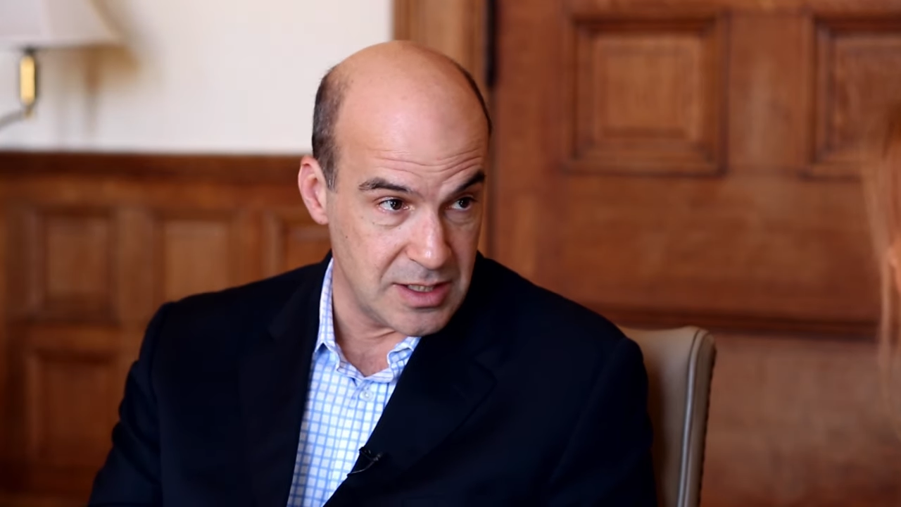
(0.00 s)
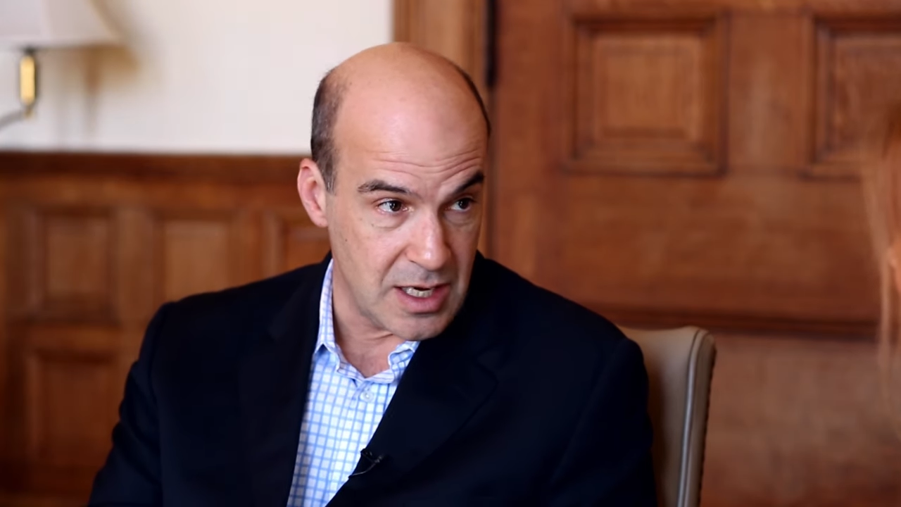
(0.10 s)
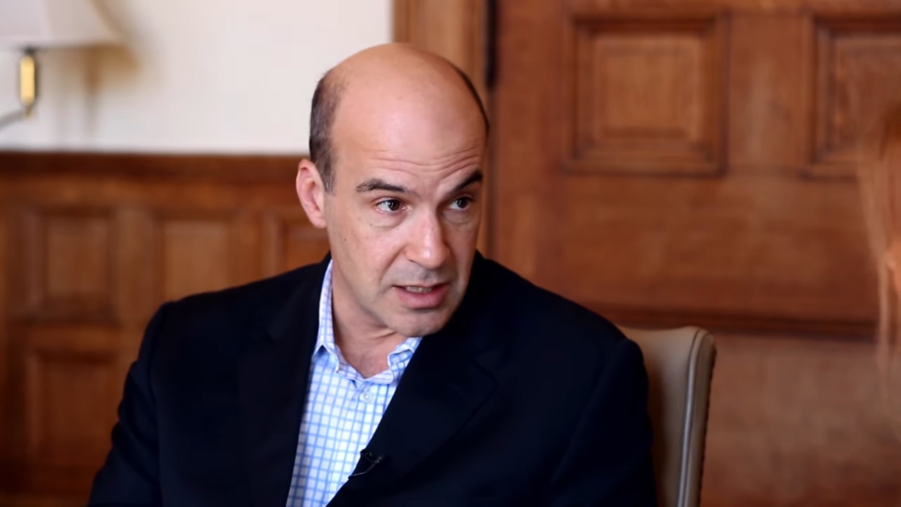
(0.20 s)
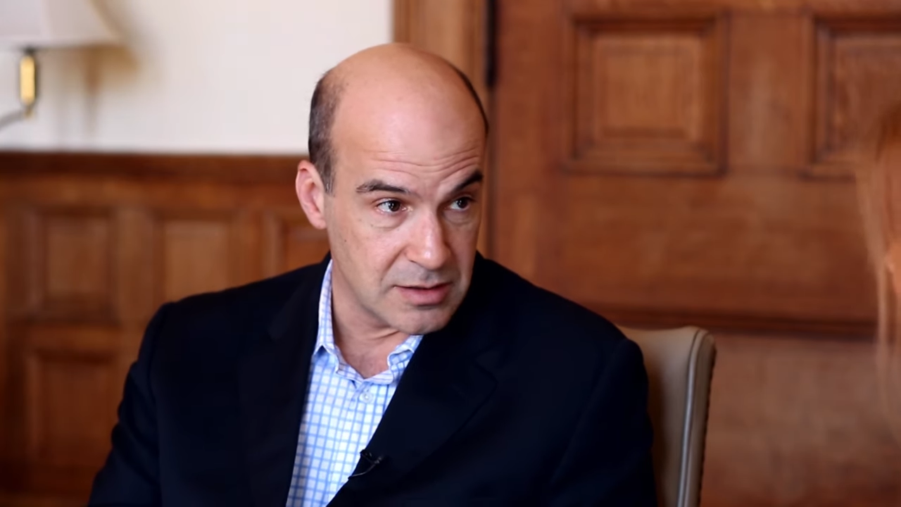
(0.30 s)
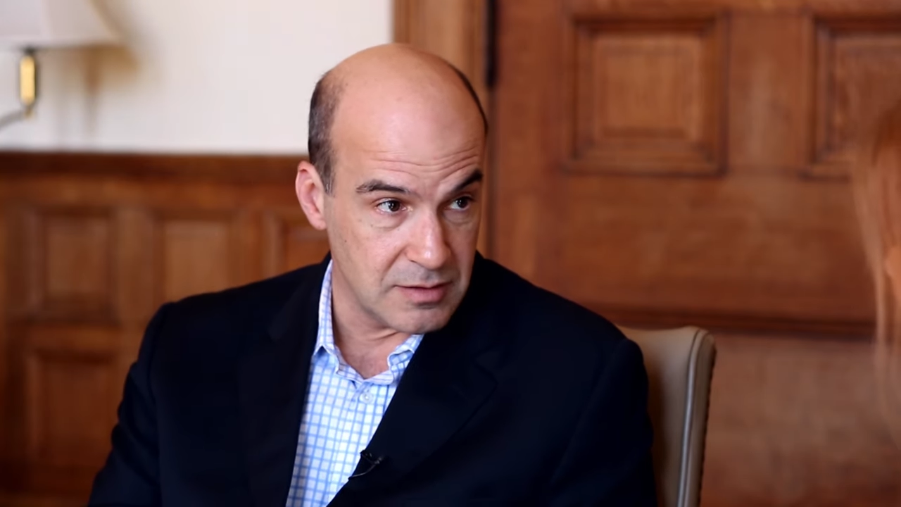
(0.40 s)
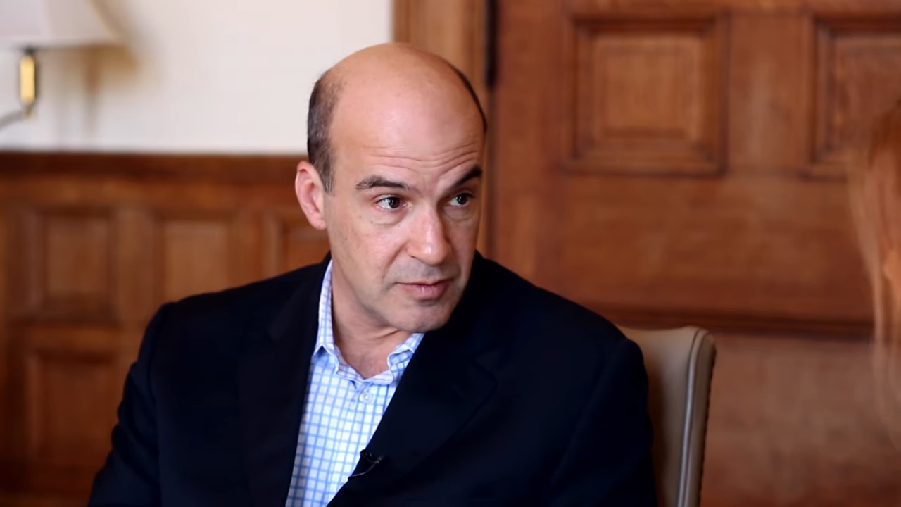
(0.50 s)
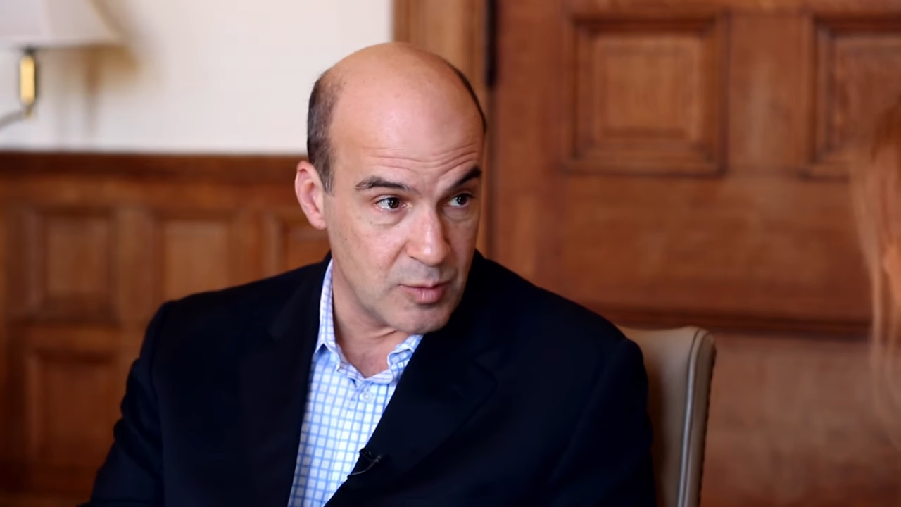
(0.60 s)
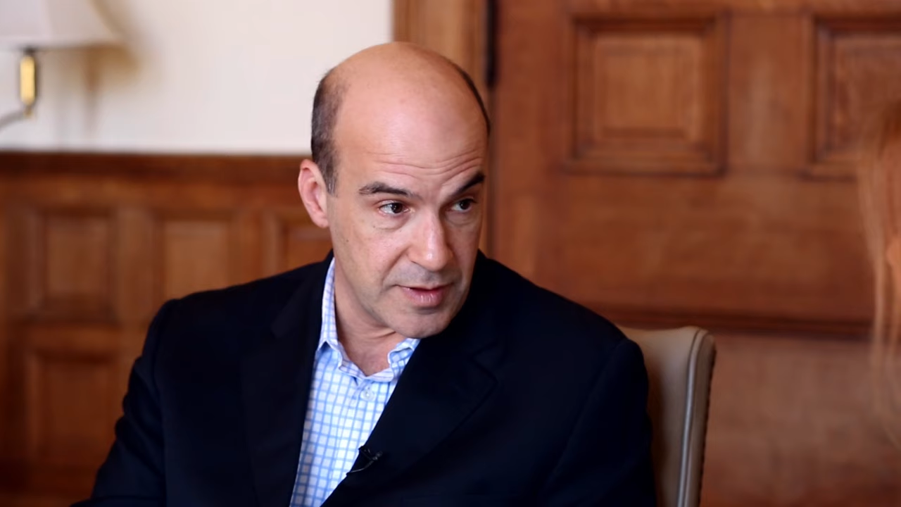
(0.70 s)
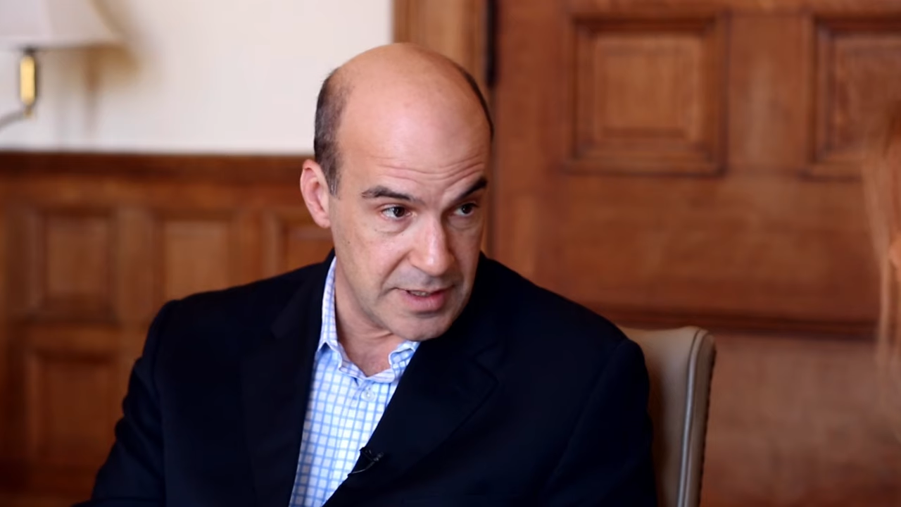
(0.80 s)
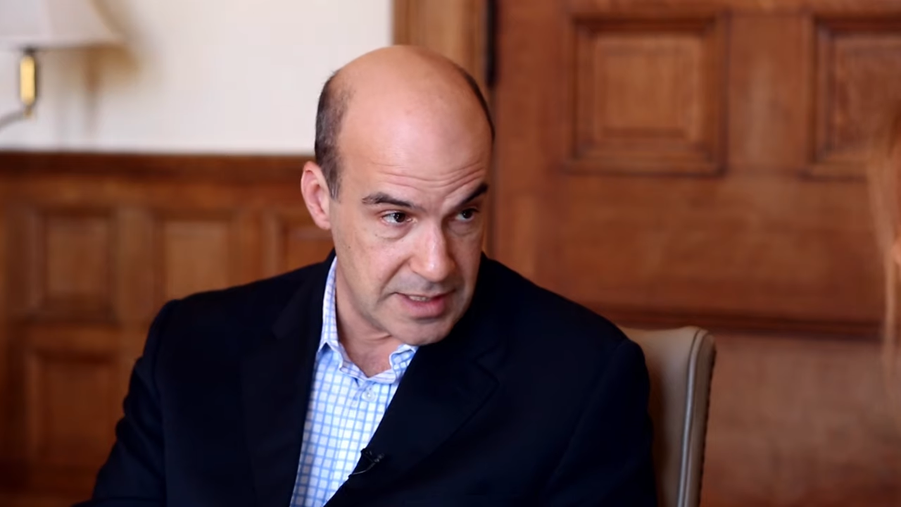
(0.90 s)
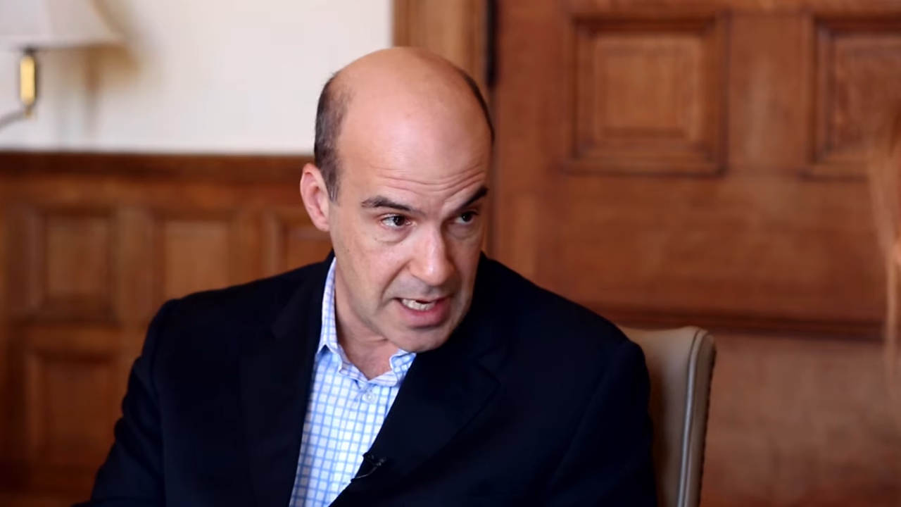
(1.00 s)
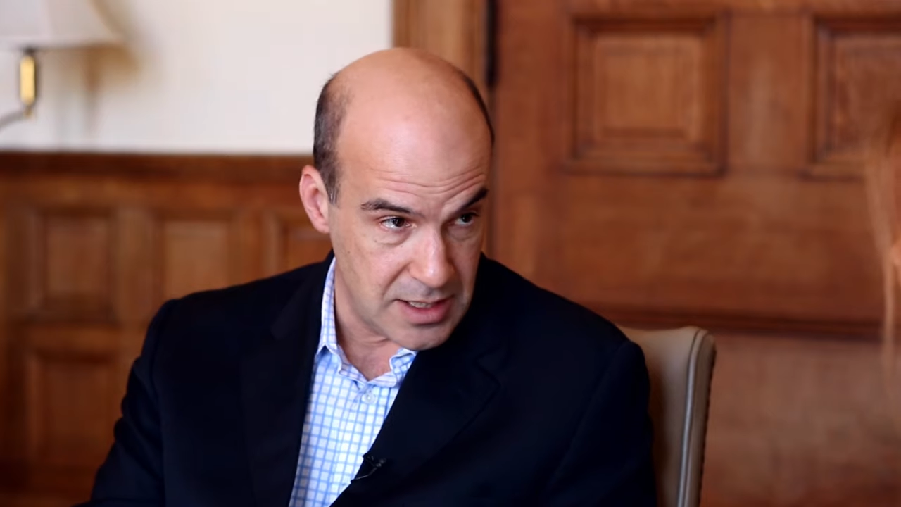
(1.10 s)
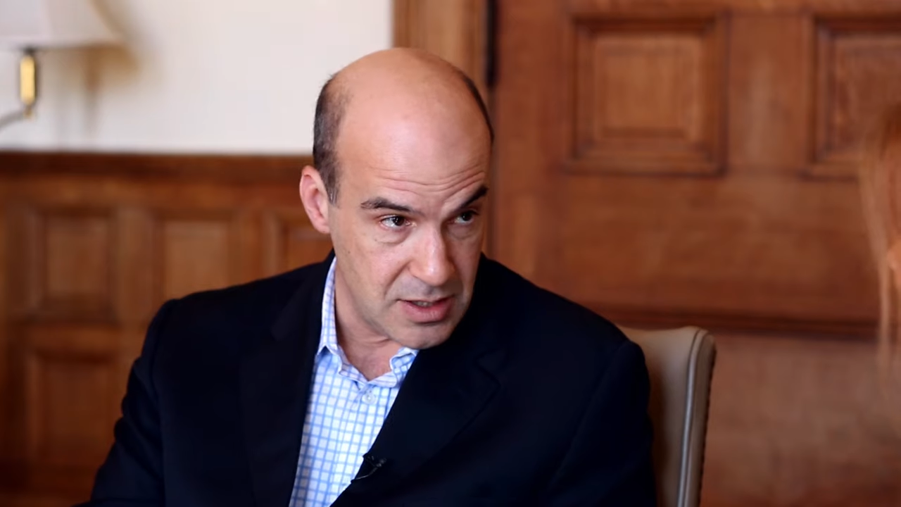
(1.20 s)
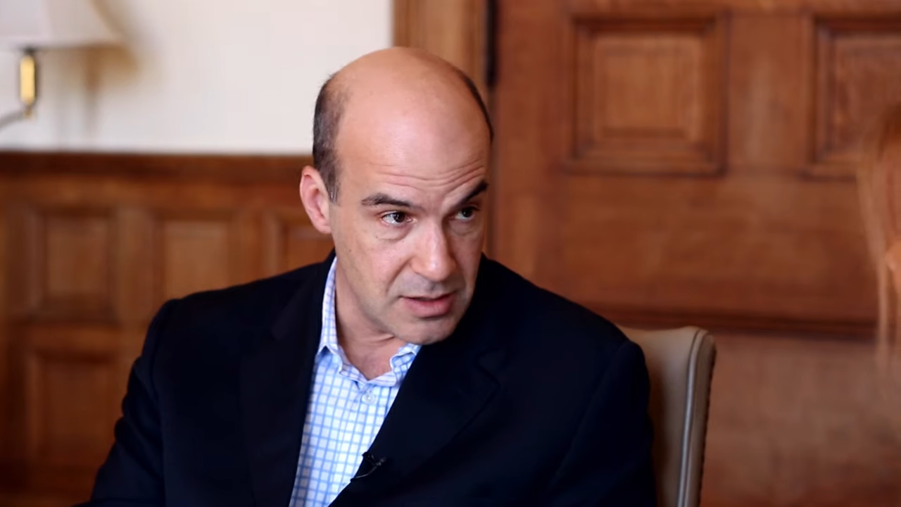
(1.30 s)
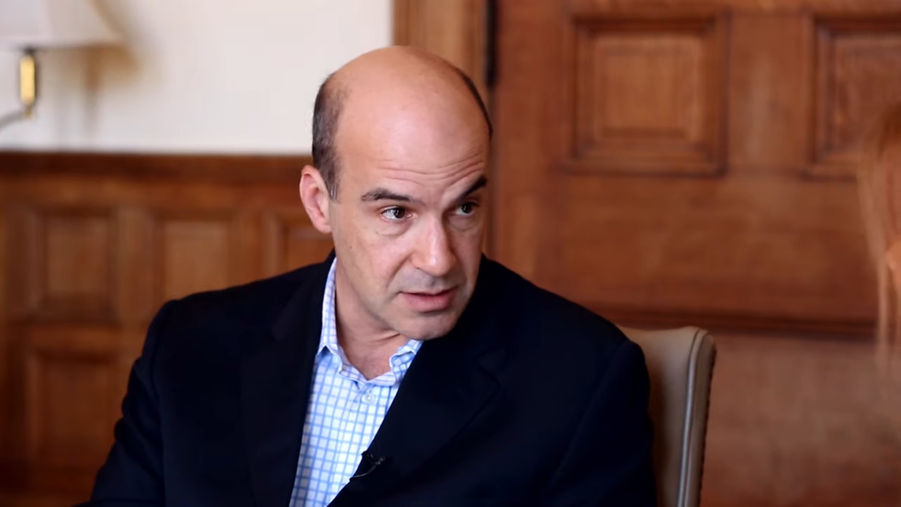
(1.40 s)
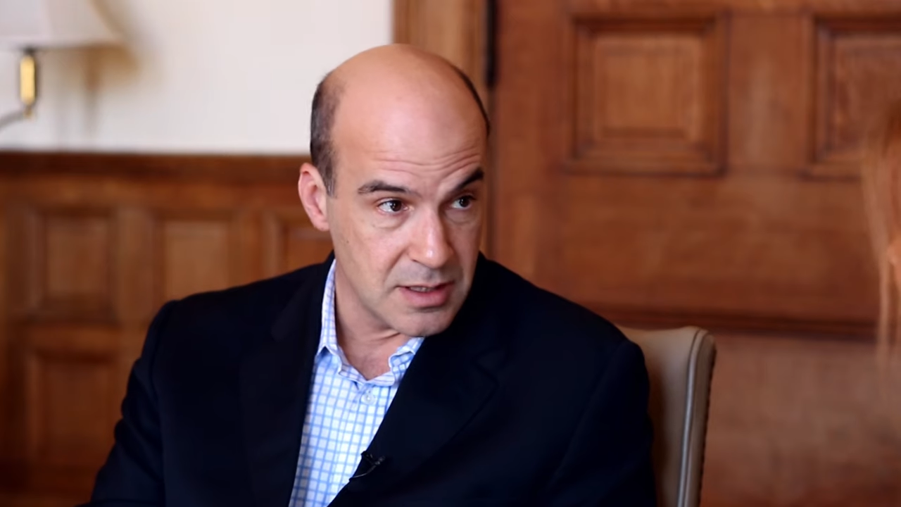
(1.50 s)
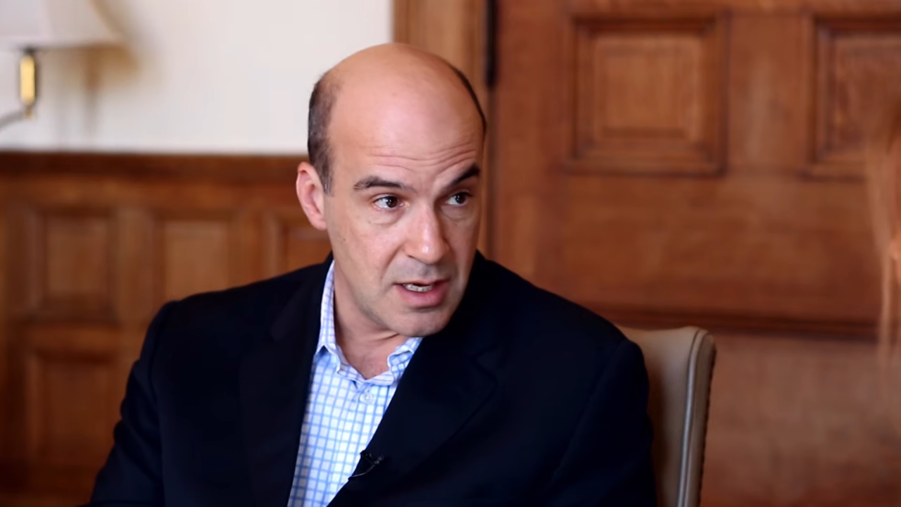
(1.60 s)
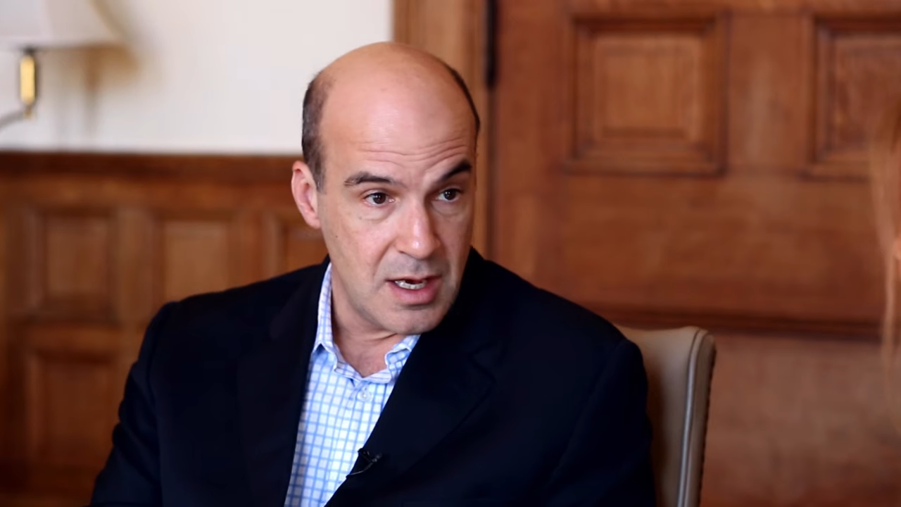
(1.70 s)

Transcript: doctor for more than right. 10 years.